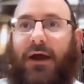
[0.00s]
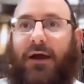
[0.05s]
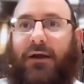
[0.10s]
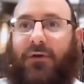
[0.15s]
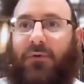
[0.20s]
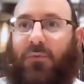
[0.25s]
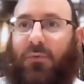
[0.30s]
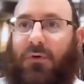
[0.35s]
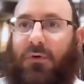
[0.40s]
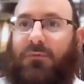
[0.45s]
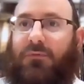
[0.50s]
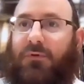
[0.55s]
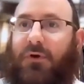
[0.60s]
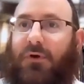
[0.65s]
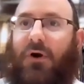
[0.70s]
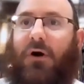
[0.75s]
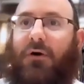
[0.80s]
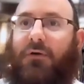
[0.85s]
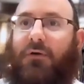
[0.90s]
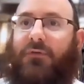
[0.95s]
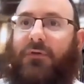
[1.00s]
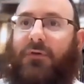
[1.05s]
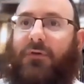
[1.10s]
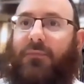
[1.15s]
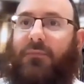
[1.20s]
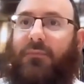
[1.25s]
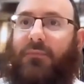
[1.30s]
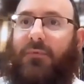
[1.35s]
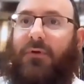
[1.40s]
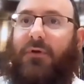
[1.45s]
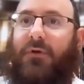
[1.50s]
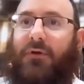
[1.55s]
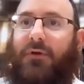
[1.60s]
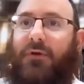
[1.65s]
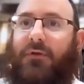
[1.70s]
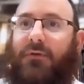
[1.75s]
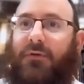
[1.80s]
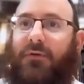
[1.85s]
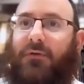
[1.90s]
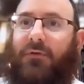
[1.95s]
and it won't cause him
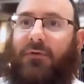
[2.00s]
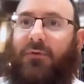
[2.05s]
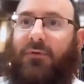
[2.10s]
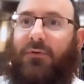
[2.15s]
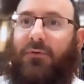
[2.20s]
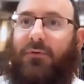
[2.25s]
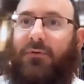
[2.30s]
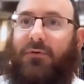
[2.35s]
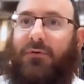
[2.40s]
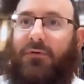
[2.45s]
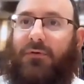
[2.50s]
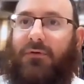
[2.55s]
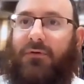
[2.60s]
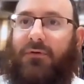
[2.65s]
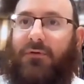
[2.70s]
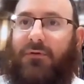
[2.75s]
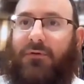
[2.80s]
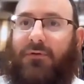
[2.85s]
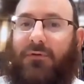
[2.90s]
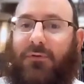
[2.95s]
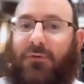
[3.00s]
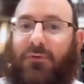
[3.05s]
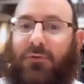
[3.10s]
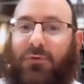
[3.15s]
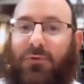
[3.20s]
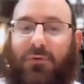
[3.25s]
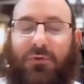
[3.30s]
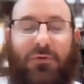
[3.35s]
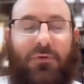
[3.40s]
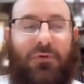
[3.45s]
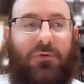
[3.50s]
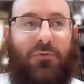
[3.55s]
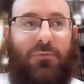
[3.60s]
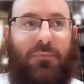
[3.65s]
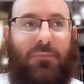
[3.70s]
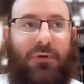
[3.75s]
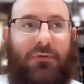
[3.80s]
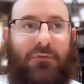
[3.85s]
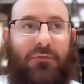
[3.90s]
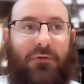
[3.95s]
to do to to
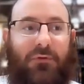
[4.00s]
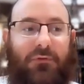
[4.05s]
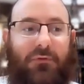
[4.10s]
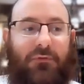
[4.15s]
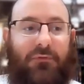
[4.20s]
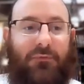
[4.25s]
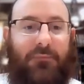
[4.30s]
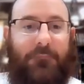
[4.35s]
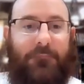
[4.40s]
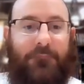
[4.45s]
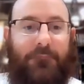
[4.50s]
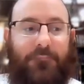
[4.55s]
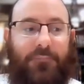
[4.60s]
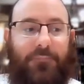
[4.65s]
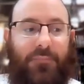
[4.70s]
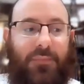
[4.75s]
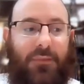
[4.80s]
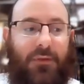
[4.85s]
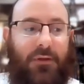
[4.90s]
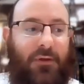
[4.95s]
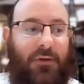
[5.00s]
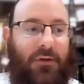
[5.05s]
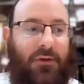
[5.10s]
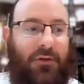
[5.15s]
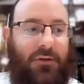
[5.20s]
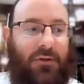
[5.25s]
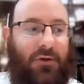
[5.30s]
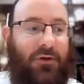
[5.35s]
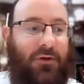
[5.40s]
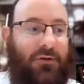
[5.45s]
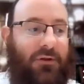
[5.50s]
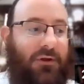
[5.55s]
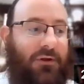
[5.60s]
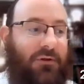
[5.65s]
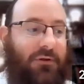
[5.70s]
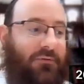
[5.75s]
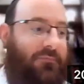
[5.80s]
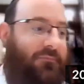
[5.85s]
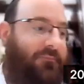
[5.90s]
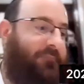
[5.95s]
do mitzvahs.
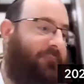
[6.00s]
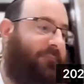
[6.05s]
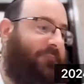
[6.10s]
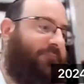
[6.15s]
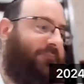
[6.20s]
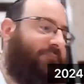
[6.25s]
Loyalin.